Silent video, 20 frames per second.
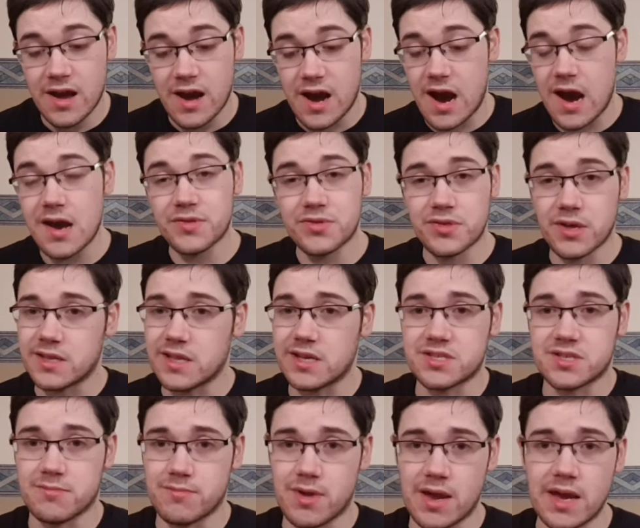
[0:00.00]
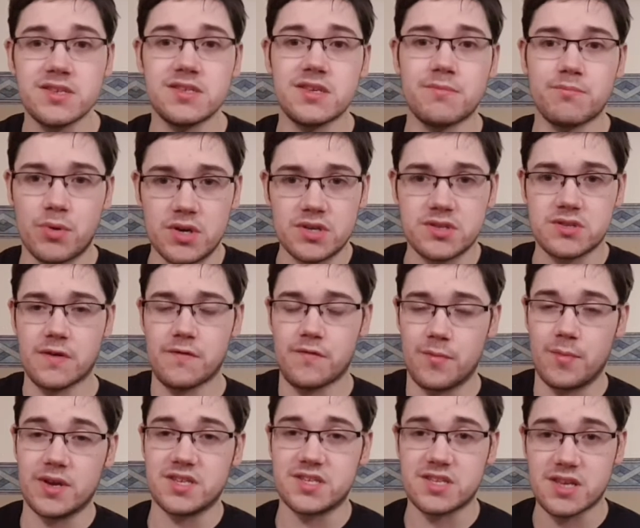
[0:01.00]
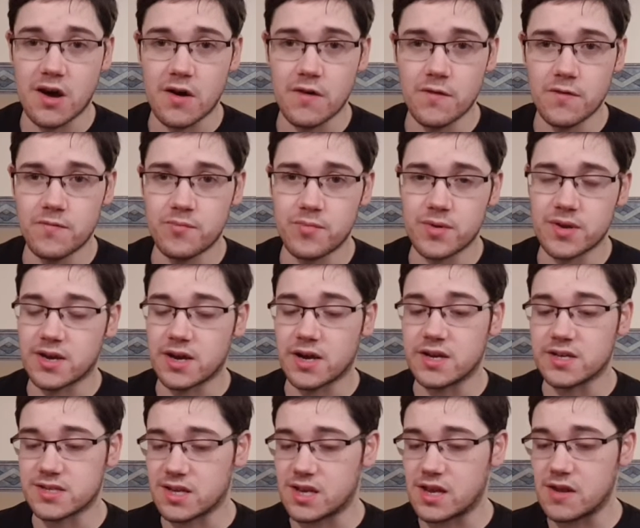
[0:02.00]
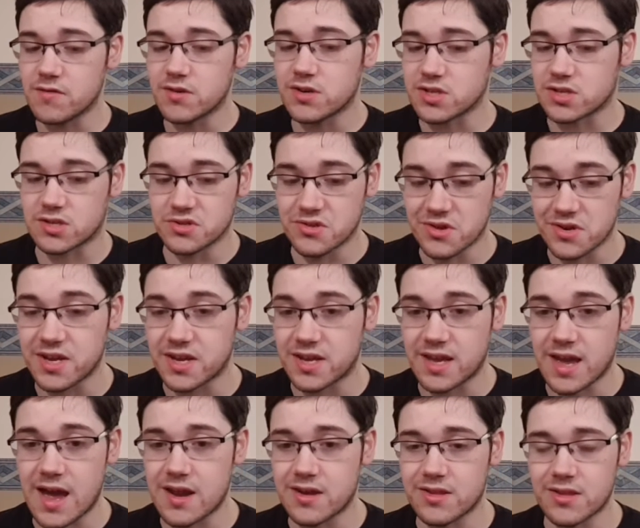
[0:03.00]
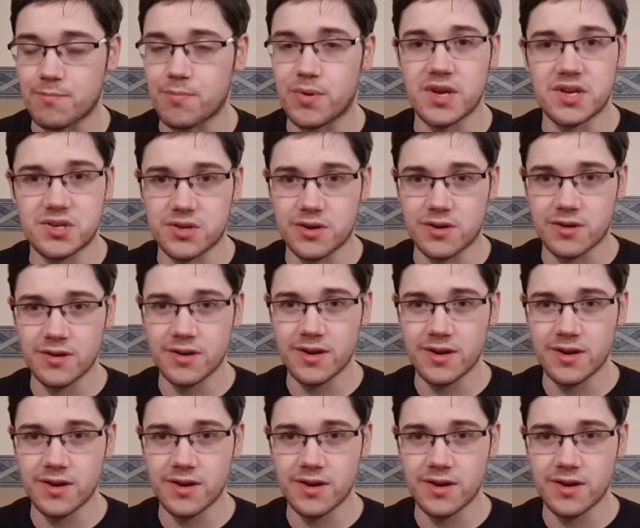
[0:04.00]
I think that's amazing personally for myself, because even just looking at the picture,